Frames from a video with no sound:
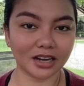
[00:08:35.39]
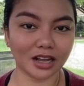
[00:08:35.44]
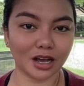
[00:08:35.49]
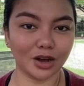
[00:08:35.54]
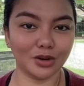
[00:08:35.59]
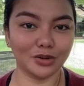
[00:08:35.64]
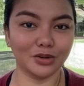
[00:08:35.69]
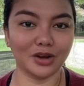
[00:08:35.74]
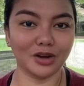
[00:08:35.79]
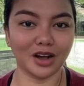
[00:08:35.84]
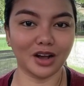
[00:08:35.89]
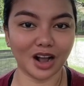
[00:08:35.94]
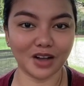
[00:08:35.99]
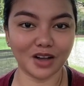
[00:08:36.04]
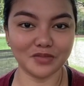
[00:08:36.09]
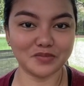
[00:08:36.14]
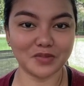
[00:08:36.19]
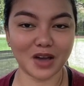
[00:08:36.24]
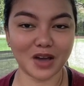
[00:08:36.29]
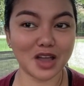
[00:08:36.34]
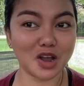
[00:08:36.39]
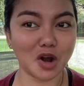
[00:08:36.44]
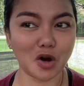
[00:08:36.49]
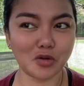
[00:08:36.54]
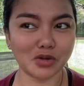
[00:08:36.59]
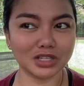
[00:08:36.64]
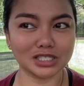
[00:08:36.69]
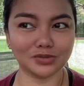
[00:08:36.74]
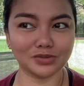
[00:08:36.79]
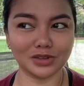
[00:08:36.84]
I
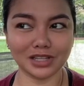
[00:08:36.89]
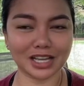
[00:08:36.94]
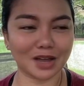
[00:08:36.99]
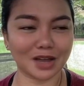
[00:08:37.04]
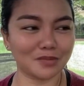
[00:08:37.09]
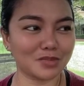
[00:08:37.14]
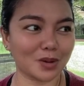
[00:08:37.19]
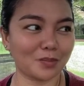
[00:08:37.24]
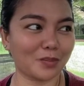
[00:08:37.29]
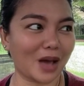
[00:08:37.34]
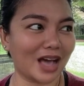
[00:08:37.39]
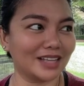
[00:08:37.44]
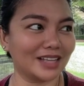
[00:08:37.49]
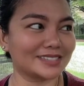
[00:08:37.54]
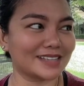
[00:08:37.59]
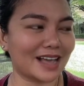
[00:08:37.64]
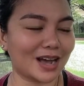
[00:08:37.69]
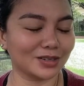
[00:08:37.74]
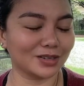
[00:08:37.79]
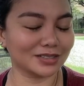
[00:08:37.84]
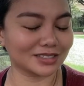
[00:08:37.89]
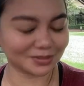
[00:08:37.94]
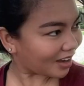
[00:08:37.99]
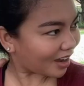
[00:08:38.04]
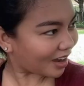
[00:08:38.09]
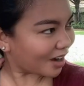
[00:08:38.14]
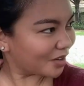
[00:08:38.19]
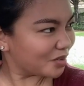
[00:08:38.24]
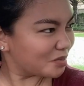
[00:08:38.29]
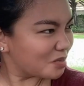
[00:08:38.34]
always feel like I'm gonna pass out.
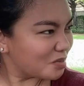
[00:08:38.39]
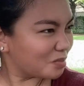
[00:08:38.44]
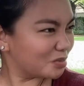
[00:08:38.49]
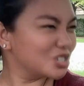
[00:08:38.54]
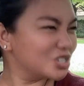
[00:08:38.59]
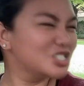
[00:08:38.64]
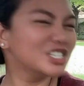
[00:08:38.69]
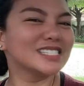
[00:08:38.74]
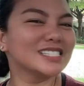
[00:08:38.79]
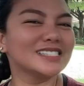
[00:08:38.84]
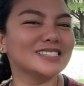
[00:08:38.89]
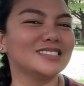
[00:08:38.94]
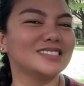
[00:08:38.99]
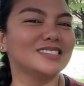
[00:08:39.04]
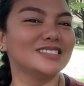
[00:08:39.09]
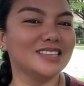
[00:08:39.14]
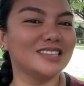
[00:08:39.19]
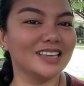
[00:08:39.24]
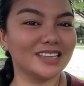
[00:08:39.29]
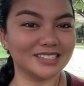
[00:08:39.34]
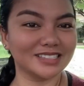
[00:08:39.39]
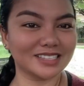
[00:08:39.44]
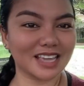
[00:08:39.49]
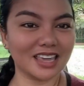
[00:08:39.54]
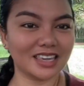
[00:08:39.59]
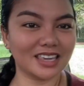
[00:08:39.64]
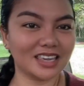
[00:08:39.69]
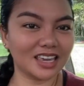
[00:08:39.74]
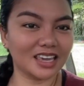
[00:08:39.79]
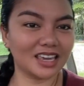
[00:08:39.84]
I remember just
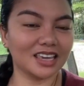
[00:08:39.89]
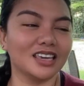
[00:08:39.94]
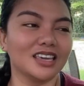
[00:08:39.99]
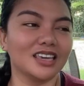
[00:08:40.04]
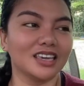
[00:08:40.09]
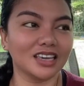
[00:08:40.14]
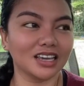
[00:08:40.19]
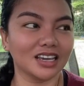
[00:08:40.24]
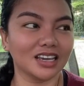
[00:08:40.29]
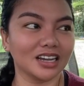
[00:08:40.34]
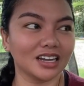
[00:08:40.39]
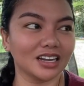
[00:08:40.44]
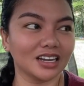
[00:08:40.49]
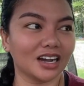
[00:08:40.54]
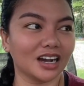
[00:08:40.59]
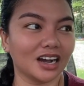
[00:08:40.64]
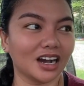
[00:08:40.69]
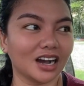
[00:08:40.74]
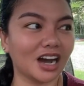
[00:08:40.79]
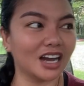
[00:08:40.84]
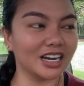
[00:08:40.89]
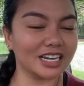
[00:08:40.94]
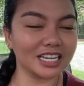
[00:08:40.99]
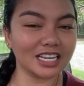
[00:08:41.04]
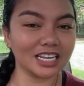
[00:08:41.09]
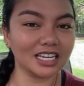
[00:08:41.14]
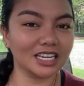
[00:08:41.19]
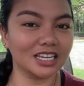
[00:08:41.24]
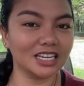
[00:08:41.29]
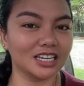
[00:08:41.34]
taking
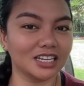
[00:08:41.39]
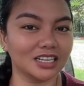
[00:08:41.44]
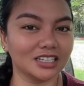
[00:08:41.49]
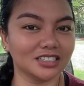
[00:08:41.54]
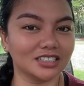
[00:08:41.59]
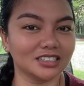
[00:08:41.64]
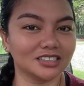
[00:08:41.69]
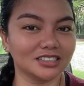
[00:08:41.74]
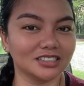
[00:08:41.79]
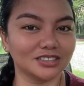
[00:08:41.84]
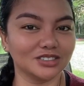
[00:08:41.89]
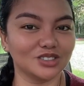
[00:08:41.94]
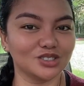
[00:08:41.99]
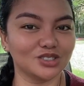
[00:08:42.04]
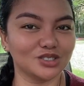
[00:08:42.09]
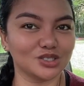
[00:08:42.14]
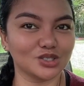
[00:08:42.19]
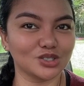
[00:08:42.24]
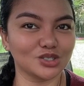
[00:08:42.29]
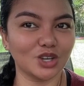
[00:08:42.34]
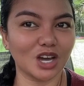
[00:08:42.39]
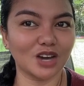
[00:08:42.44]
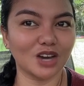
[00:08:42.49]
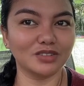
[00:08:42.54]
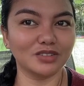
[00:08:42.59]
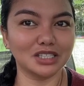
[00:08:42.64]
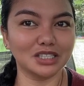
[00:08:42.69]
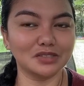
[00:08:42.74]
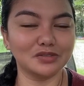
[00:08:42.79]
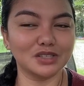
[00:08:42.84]
honey, so you have
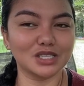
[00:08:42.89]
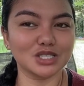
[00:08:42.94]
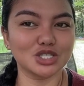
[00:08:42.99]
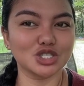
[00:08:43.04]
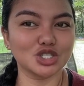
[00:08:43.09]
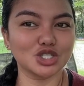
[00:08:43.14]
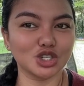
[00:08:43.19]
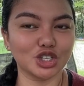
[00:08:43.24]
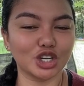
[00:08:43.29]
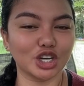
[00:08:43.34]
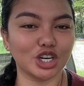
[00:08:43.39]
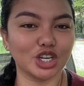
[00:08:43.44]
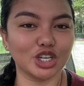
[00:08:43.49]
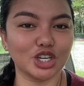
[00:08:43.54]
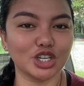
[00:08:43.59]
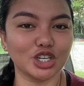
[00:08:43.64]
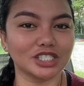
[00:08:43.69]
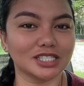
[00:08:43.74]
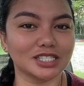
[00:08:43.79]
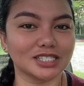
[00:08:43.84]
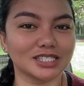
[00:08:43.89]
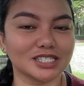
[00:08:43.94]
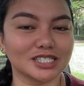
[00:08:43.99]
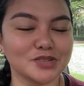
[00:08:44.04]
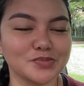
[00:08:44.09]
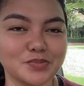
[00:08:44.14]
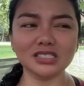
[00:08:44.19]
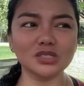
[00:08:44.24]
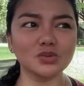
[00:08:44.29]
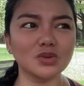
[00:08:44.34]
a little bit of sugar in your
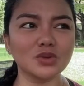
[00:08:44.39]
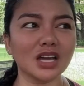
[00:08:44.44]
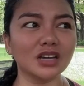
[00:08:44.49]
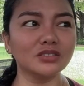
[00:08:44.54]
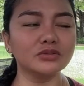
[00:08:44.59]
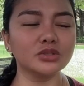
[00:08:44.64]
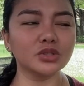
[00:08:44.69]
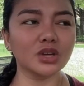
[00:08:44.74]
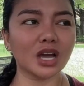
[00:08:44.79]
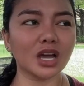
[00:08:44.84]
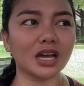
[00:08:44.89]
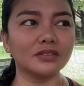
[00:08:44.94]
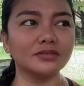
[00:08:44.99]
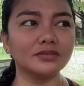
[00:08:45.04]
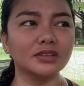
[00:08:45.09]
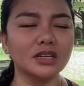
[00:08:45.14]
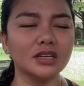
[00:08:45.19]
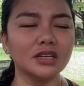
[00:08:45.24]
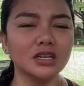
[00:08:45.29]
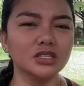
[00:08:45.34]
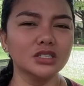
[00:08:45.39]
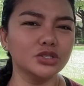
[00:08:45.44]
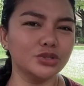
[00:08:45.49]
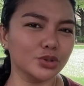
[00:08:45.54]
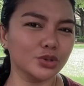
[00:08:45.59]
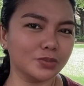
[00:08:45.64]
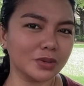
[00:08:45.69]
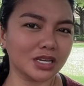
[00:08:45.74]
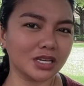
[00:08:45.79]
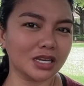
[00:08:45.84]
system. We have to have
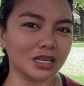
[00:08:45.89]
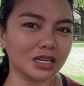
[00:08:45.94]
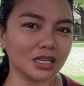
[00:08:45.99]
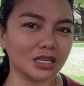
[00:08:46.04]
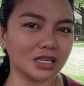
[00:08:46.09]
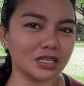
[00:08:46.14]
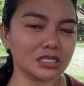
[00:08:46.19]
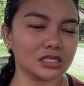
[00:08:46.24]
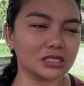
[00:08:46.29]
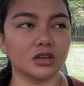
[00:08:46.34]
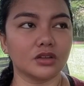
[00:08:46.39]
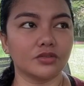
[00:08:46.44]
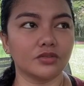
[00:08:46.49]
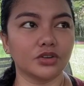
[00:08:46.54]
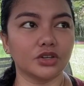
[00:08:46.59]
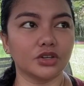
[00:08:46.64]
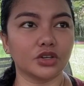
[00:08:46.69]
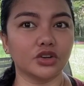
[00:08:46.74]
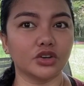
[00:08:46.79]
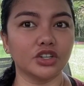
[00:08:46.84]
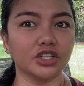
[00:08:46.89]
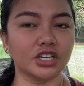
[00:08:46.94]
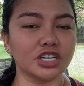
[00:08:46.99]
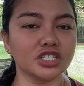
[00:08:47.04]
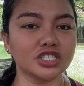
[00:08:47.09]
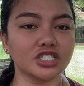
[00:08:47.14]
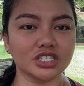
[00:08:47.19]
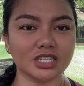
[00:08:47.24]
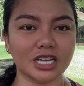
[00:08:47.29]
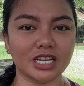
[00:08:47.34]
2 bikinis for the
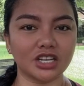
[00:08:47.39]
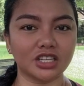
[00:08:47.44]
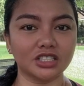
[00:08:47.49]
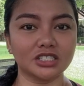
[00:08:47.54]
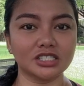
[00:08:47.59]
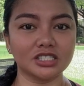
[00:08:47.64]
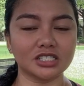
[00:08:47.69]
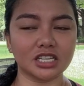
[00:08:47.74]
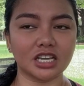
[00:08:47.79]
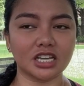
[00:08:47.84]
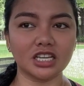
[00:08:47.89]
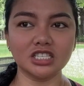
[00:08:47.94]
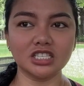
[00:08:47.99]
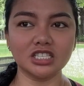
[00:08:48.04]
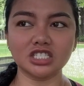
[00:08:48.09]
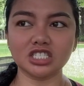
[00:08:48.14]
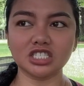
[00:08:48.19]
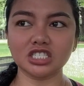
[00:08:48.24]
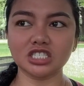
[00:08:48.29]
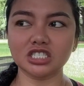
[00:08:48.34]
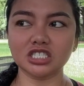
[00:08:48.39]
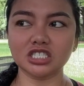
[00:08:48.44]
coronation night on the stage.